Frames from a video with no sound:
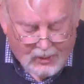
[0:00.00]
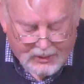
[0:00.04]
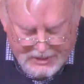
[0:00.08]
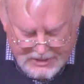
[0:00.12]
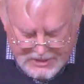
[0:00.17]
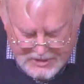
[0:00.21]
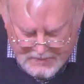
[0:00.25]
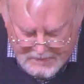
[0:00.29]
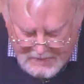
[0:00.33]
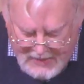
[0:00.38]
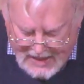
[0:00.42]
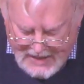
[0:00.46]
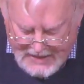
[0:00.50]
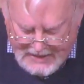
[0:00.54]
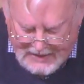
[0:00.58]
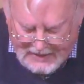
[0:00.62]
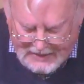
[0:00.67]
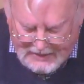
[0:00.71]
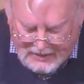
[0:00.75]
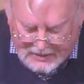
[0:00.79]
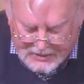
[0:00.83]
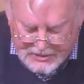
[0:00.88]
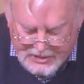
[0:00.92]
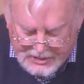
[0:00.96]
is
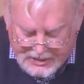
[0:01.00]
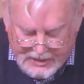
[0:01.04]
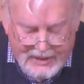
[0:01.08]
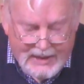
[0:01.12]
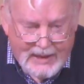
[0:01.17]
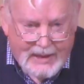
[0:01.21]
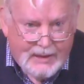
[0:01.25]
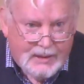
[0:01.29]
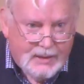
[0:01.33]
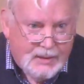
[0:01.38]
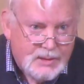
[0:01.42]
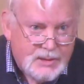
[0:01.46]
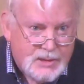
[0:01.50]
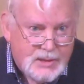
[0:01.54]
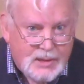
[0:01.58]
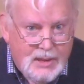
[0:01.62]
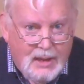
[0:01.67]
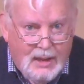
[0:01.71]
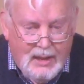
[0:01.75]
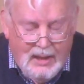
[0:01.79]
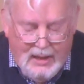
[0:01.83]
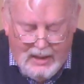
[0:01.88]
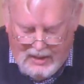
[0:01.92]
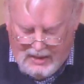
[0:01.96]
making us kings
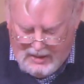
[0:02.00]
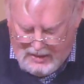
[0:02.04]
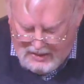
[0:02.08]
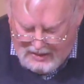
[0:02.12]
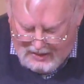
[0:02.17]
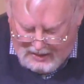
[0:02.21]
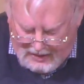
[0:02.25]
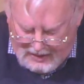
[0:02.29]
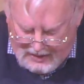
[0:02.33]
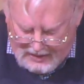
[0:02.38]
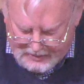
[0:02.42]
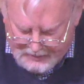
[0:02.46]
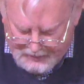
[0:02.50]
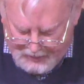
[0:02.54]
and